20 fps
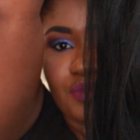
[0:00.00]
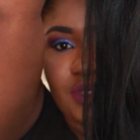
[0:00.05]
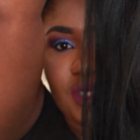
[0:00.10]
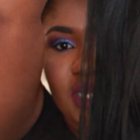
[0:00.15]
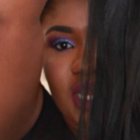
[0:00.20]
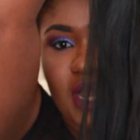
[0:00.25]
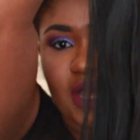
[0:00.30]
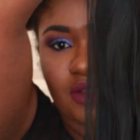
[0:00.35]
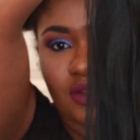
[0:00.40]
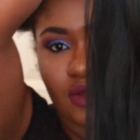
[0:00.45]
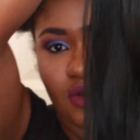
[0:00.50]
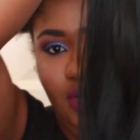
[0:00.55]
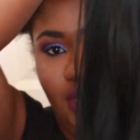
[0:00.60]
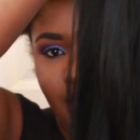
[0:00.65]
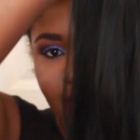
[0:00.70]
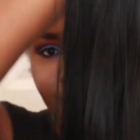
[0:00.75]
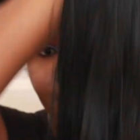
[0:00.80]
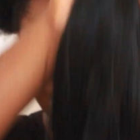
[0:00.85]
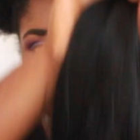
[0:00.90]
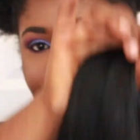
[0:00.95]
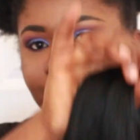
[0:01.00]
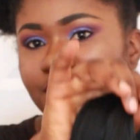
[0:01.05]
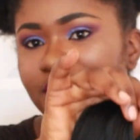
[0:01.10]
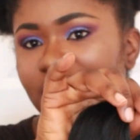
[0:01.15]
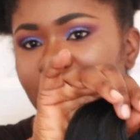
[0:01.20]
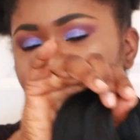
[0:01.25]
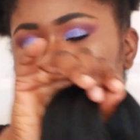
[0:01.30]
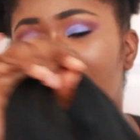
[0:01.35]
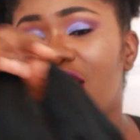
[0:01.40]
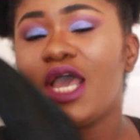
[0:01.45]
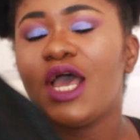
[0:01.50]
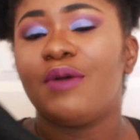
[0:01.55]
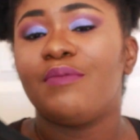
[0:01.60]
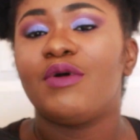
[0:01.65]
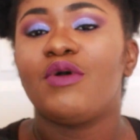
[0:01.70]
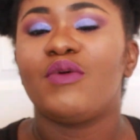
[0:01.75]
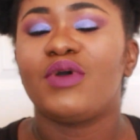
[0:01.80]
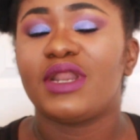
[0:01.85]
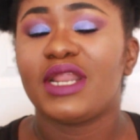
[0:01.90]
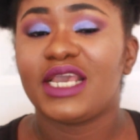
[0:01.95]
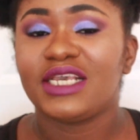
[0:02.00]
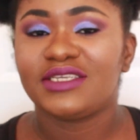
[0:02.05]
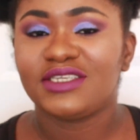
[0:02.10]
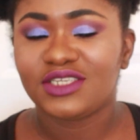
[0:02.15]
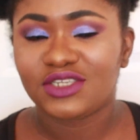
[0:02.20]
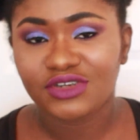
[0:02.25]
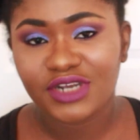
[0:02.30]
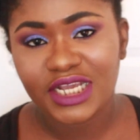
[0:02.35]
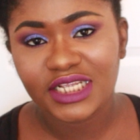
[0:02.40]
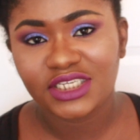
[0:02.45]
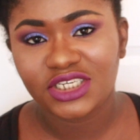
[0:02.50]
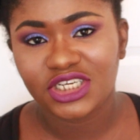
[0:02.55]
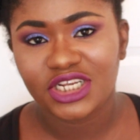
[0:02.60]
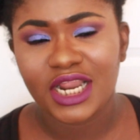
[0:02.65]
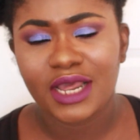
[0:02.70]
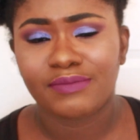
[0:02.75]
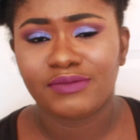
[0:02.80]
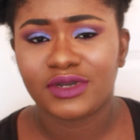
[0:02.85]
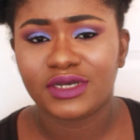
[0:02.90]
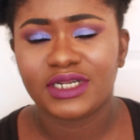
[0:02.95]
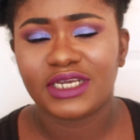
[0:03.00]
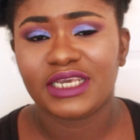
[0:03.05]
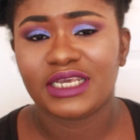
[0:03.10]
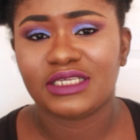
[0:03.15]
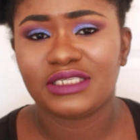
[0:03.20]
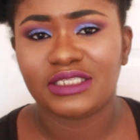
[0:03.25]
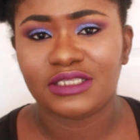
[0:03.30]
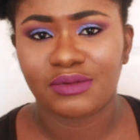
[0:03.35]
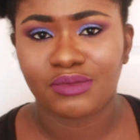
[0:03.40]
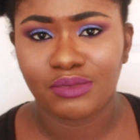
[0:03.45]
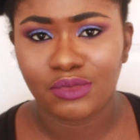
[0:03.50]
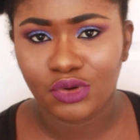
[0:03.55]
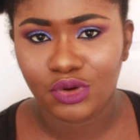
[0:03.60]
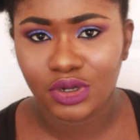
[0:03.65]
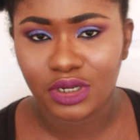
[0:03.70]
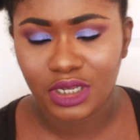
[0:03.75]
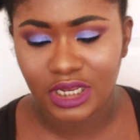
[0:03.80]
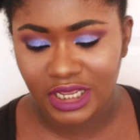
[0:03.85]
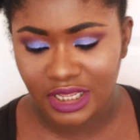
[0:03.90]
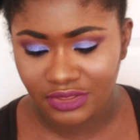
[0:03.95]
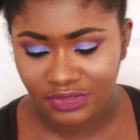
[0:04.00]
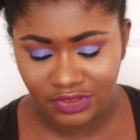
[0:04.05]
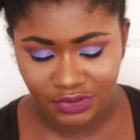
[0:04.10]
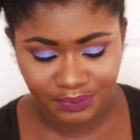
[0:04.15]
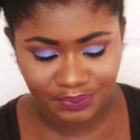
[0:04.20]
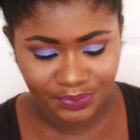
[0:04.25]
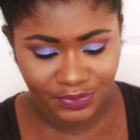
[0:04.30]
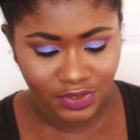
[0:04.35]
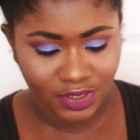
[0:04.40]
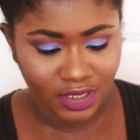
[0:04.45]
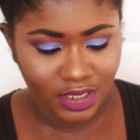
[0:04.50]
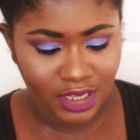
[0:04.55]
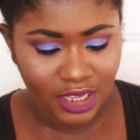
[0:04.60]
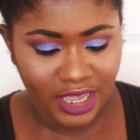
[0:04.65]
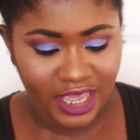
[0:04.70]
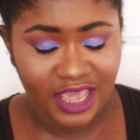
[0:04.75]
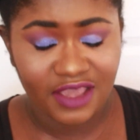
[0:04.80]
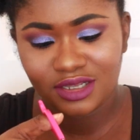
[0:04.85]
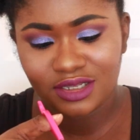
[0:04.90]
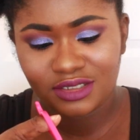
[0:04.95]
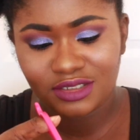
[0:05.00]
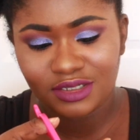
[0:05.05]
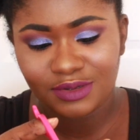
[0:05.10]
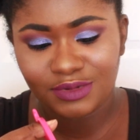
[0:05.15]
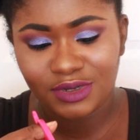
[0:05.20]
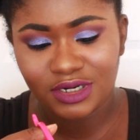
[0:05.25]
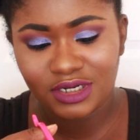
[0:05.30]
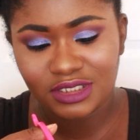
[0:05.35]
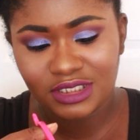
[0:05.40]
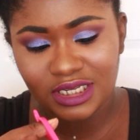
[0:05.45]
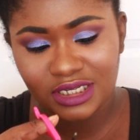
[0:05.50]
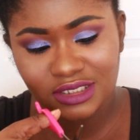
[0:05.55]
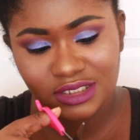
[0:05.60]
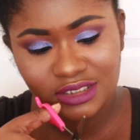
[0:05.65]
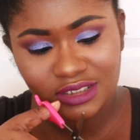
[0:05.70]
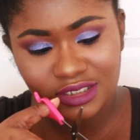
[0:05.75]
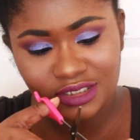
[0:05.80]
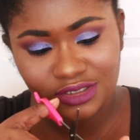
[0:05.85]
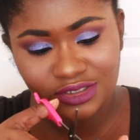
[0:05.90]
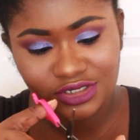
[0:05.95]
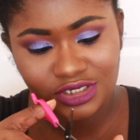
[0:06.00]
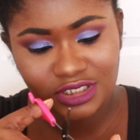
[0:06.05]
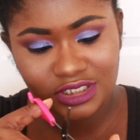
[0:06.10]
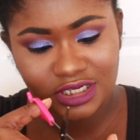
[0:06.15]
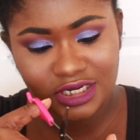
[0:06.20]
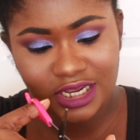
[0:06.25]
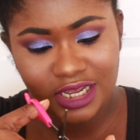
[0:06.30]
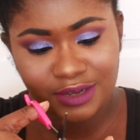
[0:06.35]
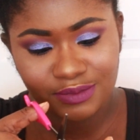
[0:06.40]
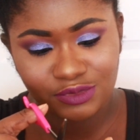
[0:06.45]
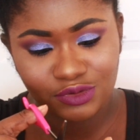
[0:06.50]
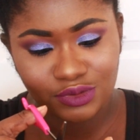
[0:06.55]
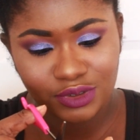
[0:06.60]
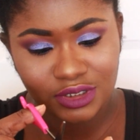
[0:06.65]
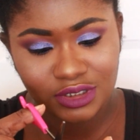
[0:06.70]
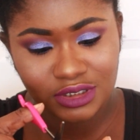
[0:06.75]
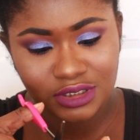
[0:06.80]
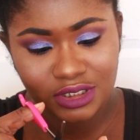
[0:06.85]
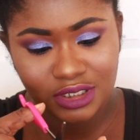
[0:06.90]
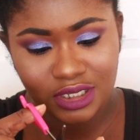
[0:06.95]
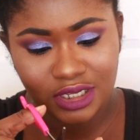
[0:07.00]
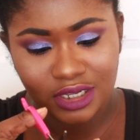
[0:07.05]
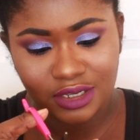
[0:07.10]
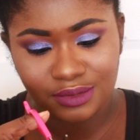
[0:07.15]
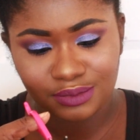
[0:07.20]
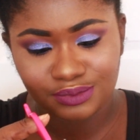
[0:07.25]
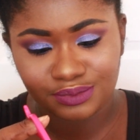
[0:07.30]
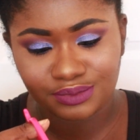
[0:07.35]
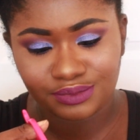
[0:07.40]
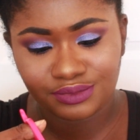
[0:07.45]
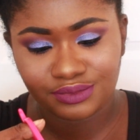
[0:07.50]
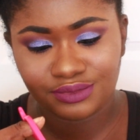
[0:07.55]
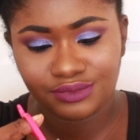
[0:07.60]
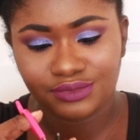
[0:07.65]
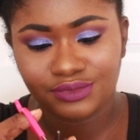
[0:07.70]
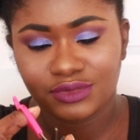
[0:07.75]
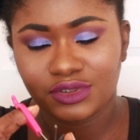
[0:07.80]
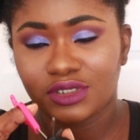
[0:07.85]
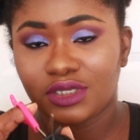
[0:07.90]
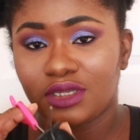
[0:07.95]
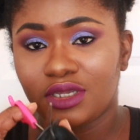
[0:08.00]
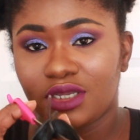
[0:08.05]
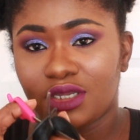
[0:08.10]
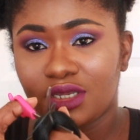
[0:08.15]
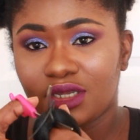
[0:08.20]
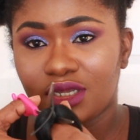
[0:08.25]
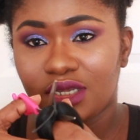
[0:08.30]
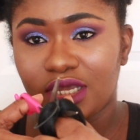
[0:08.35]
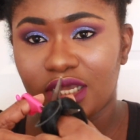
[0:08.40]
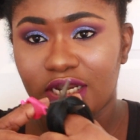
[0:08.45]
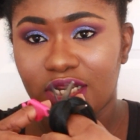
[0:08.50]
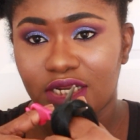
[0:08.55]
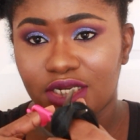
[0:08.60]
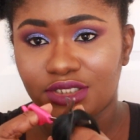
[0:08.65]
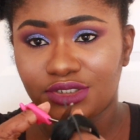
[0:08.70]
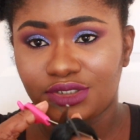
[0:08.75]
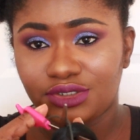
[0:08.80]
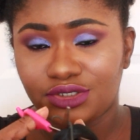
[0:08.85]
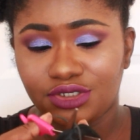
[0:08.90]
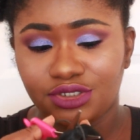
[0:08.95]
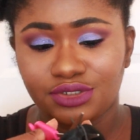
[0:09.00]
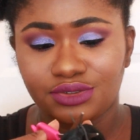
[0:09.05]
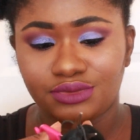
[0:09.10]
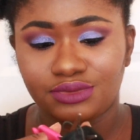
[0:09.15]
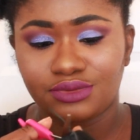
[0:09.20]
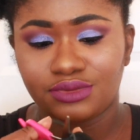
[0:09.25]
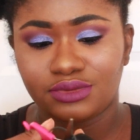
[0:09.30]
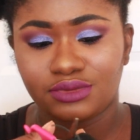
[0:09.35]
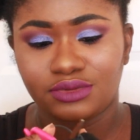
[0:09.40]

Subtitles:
be how long it will be. But when I stretch it, I'm going to get some more length. So I'm going to take the scissors and I'm going to cut it into two,